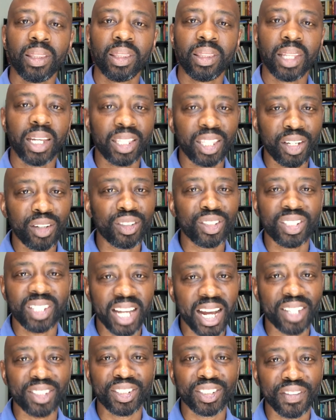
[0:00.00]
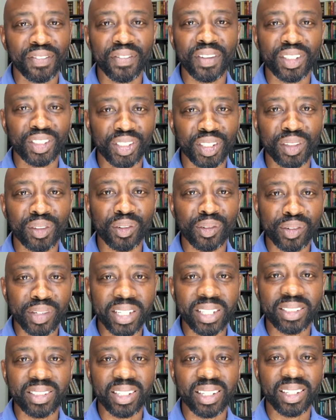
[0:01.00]
that there's not sufficient
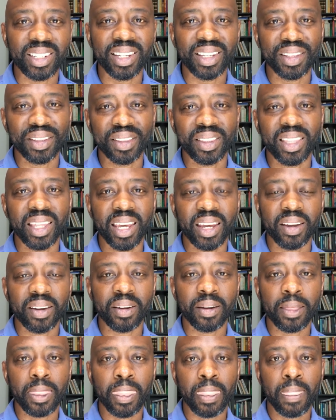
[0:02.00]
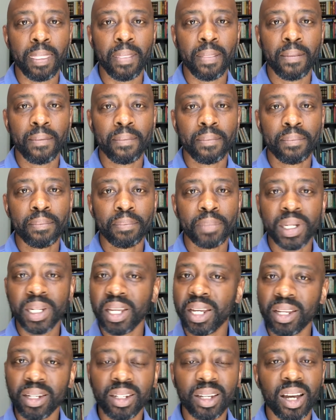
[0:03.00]
reason there. But
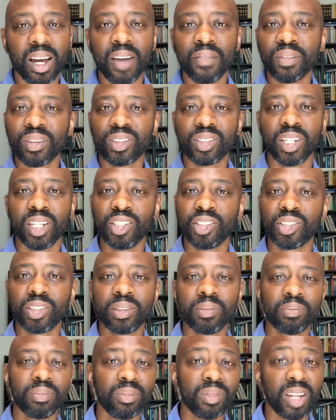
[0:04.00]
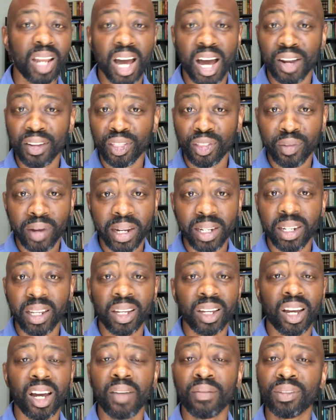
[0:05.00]
in conversation, non-threatening
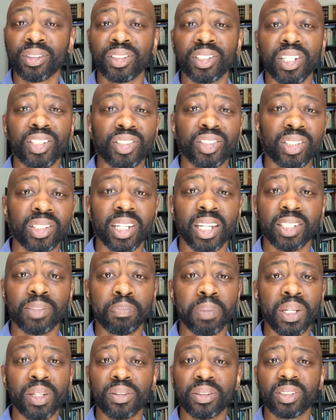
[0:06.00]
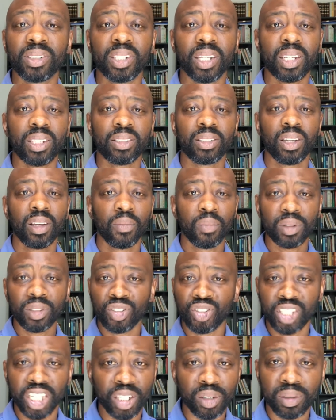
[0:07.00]
conversation, as Peter says, with
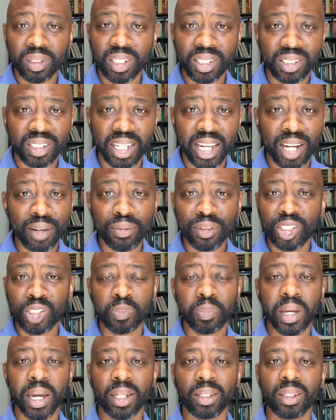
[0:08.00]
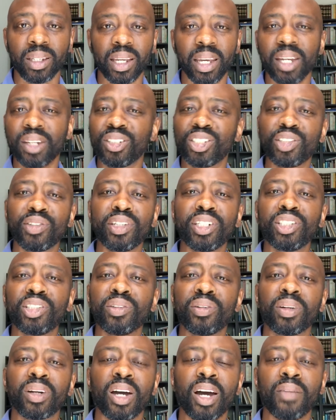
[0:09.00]
gentleness and respect, enter into
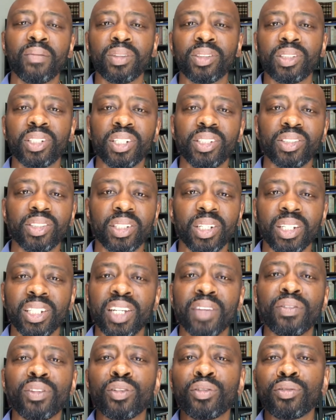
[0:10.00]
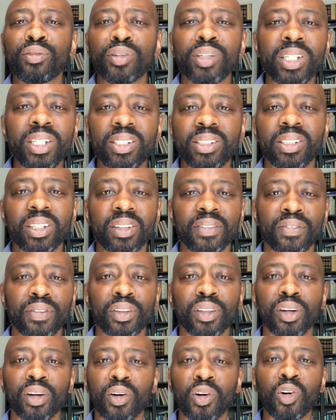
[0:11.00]
a conversation and give the reason for
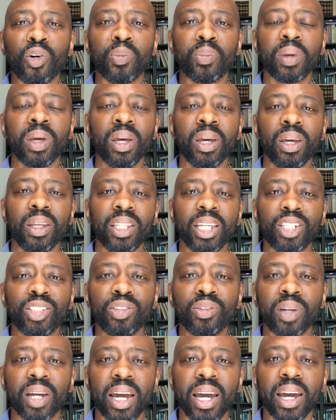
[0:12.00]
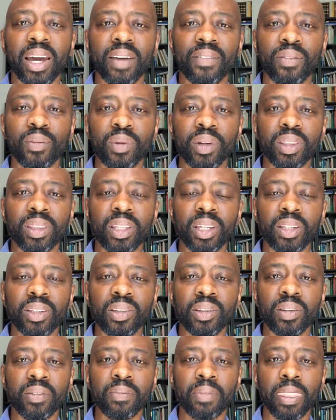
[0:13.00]
the hope that you have within
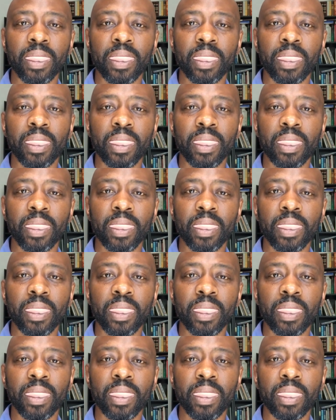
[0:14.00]
you.